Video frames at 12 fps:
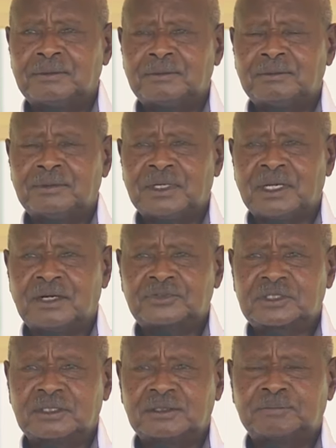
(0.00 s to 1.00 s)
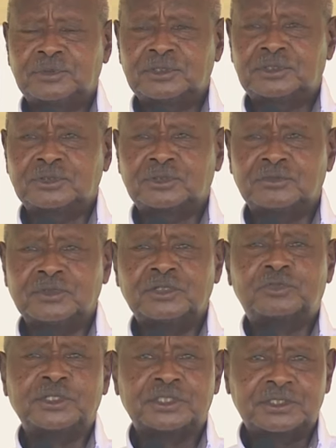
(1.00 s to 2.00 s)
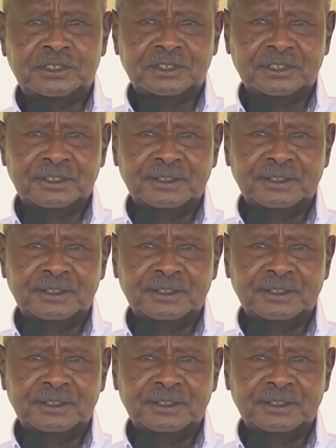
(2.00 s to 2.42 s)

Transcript: we are after politics of interests.